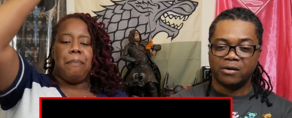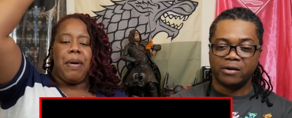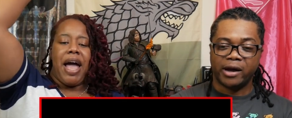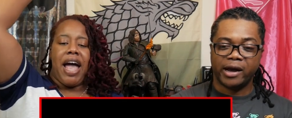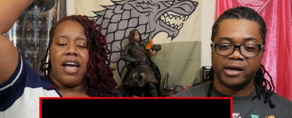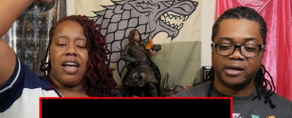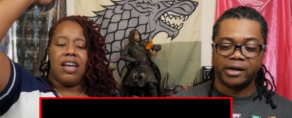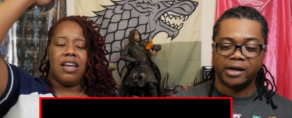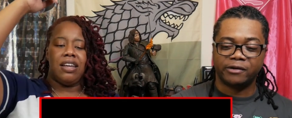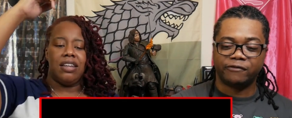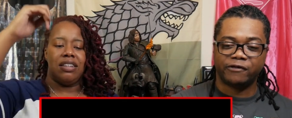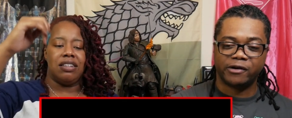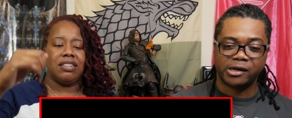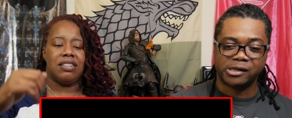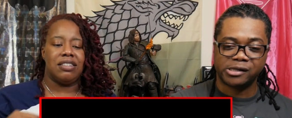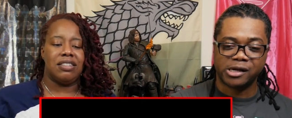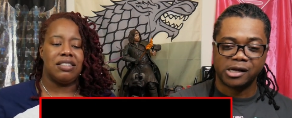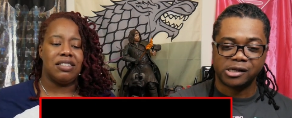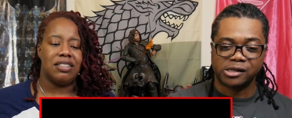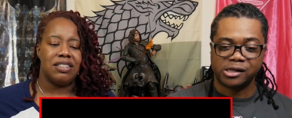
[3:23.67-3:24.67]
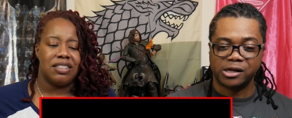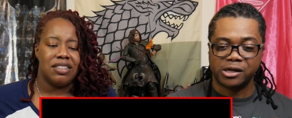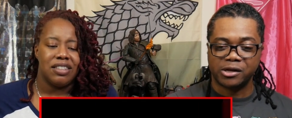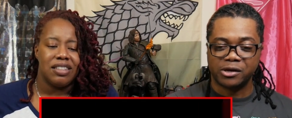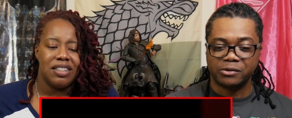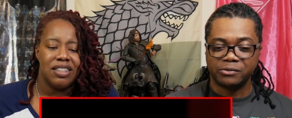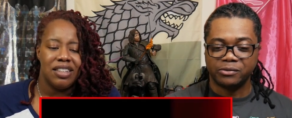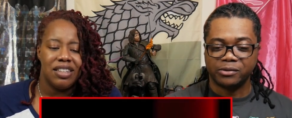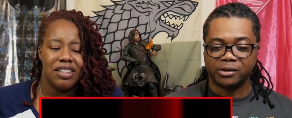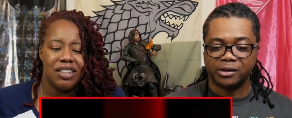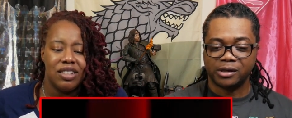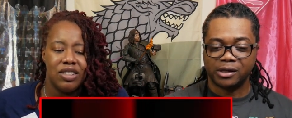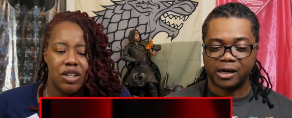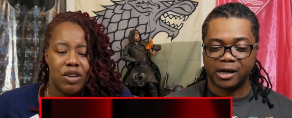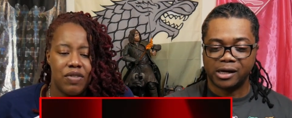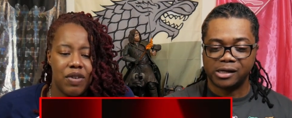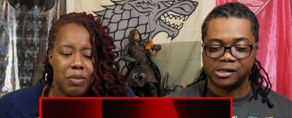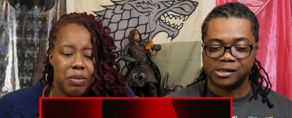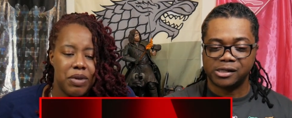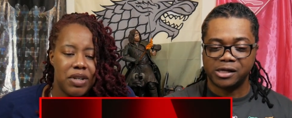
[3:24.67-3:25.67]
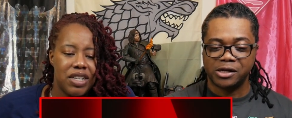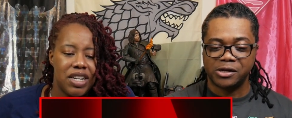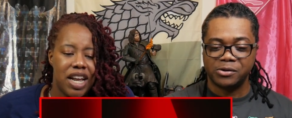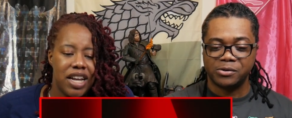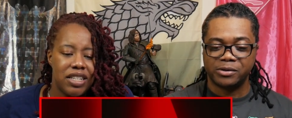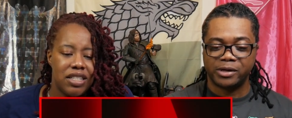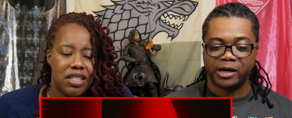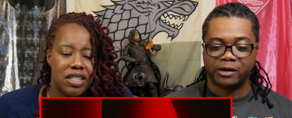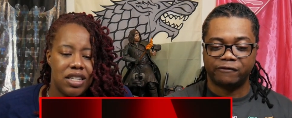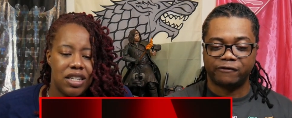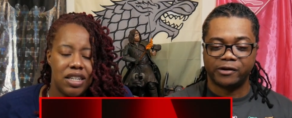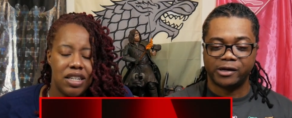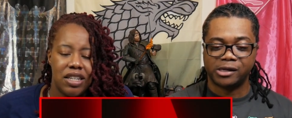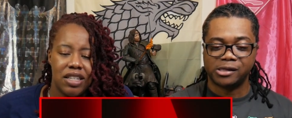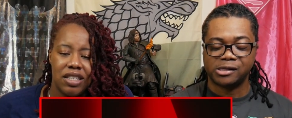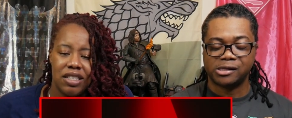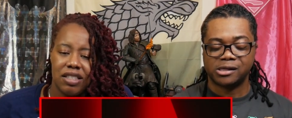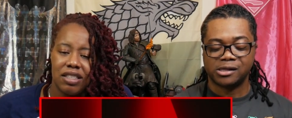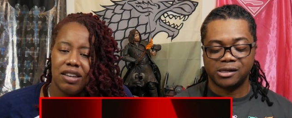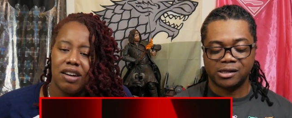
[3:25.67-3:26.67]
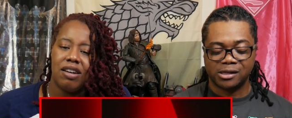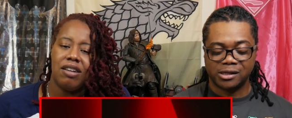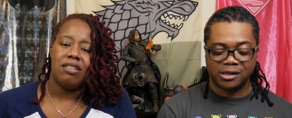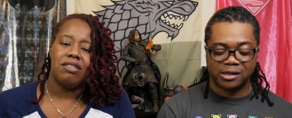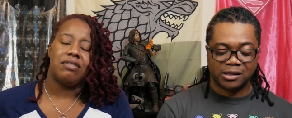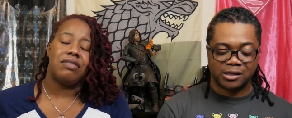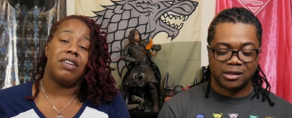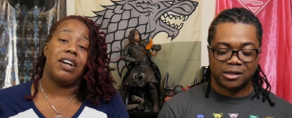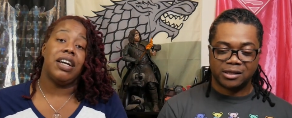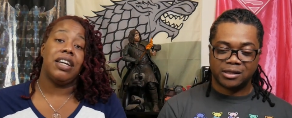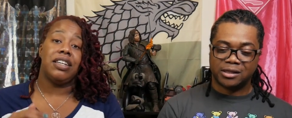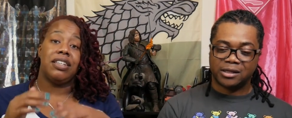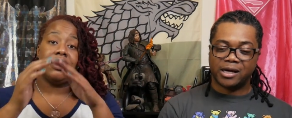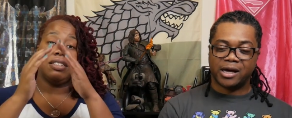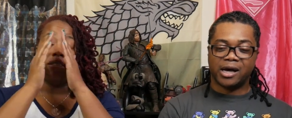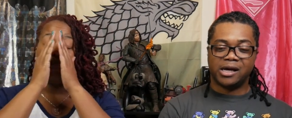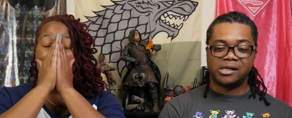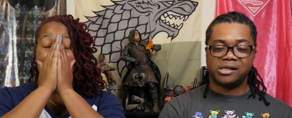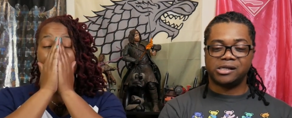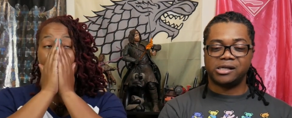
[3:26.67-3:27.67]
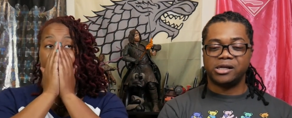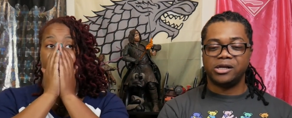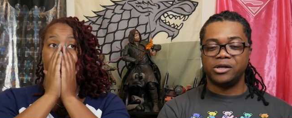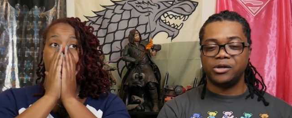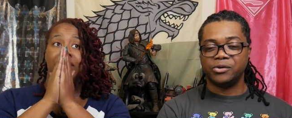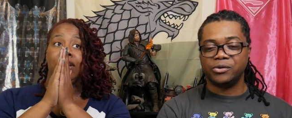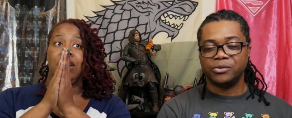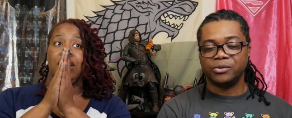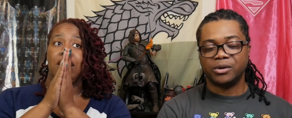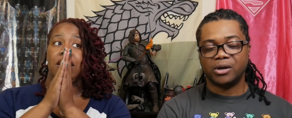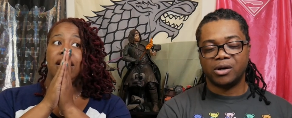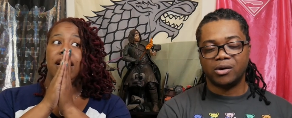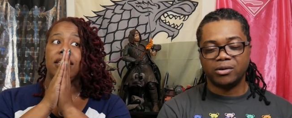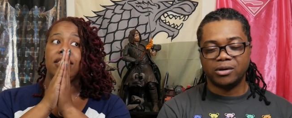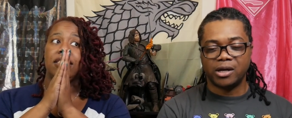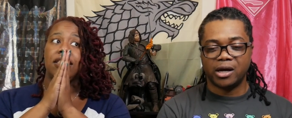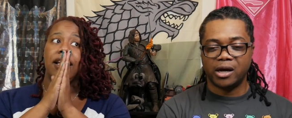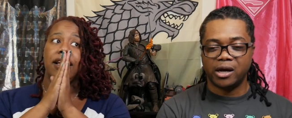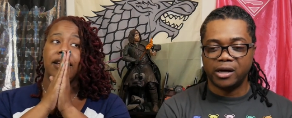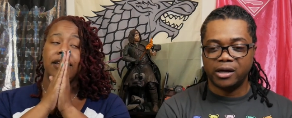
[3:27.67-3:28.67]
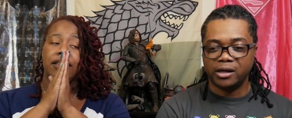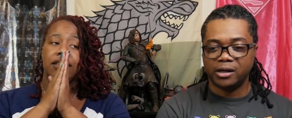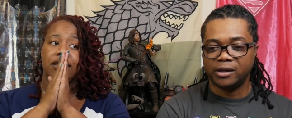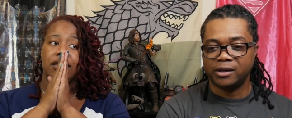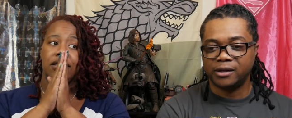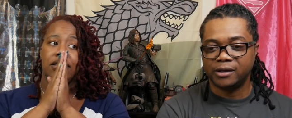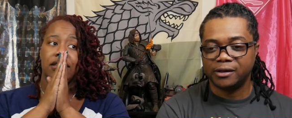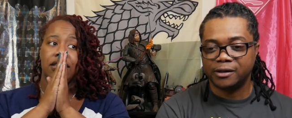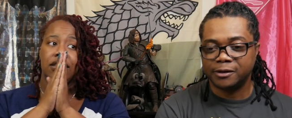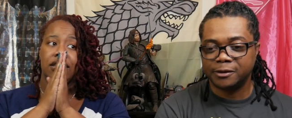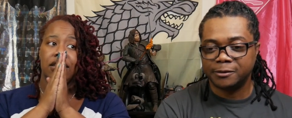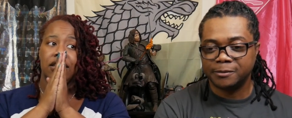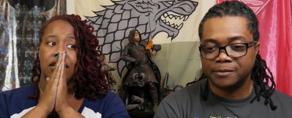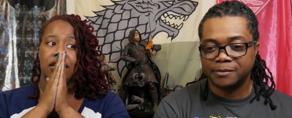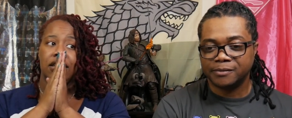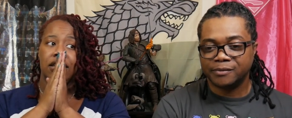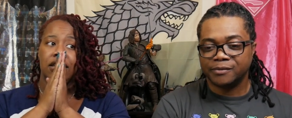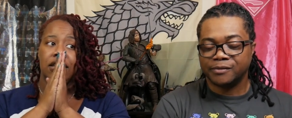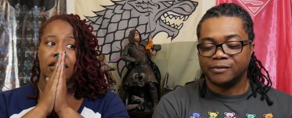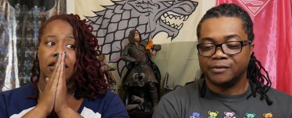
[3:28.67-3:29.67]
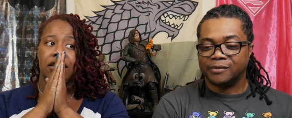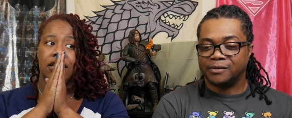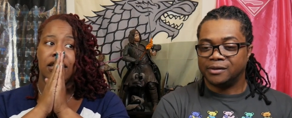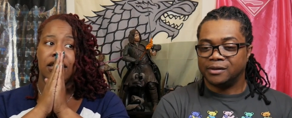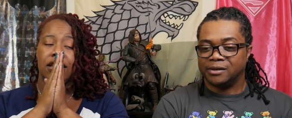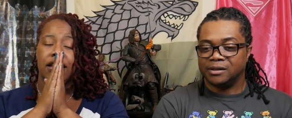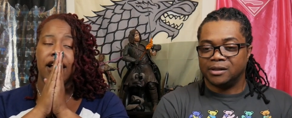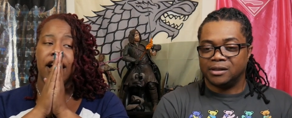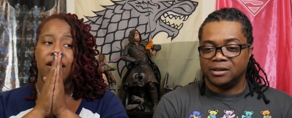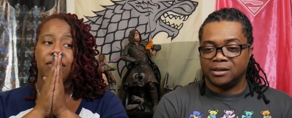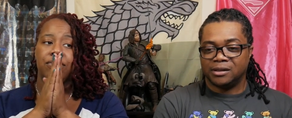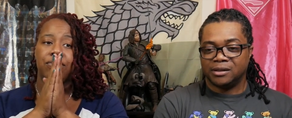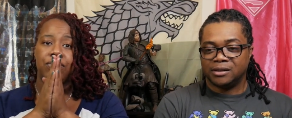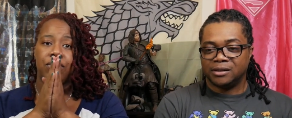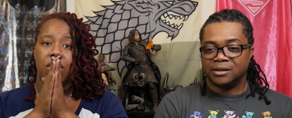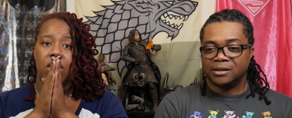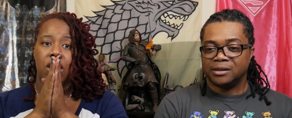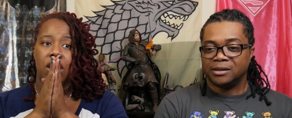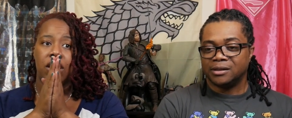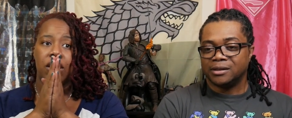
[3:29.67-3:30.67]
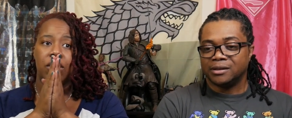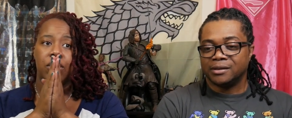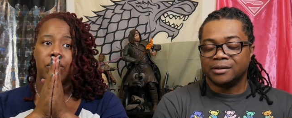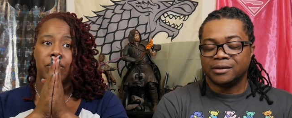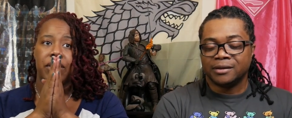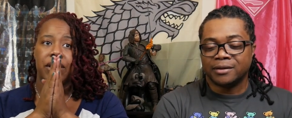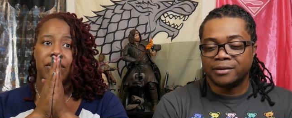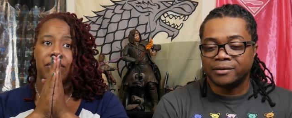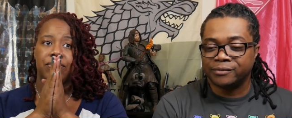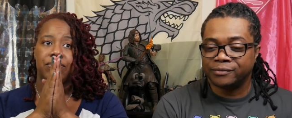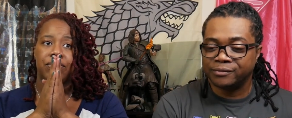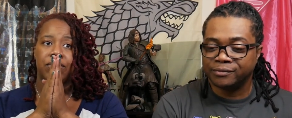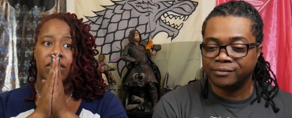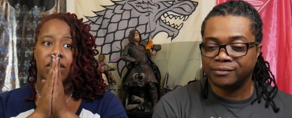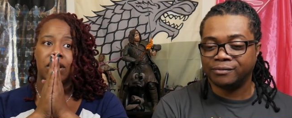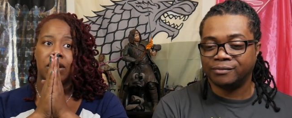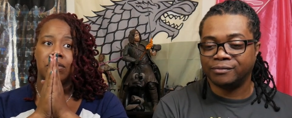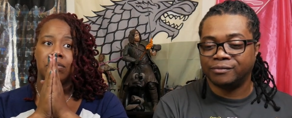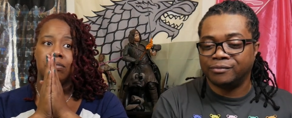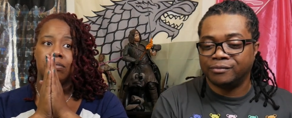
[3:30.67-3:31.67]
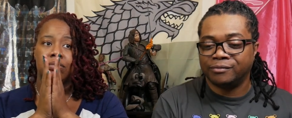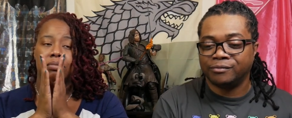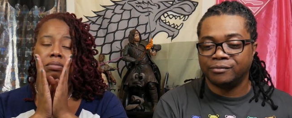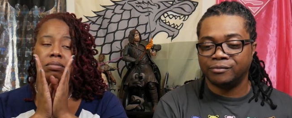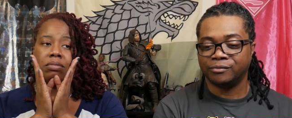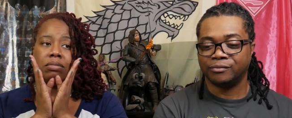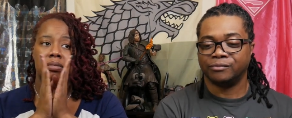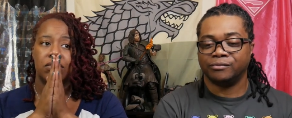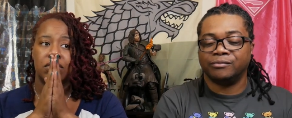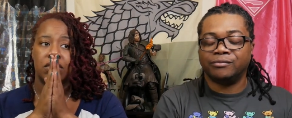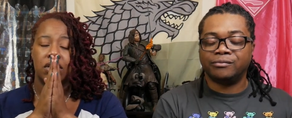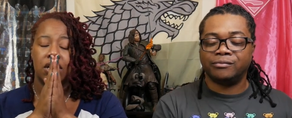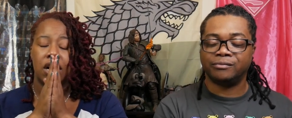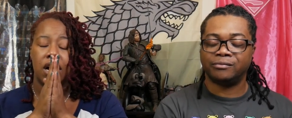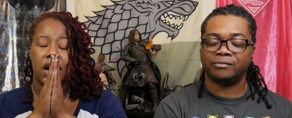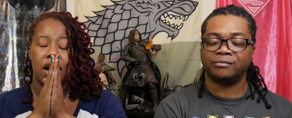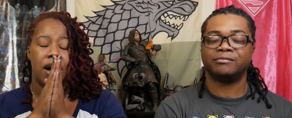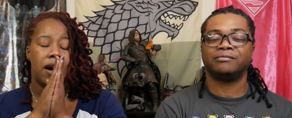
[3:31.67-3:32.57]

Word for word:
Speaker 1: Bang. Netflix, I see you. November nineteenth.
Speaker 2: All right. I see you. Okay. That's like not far away from Hmm.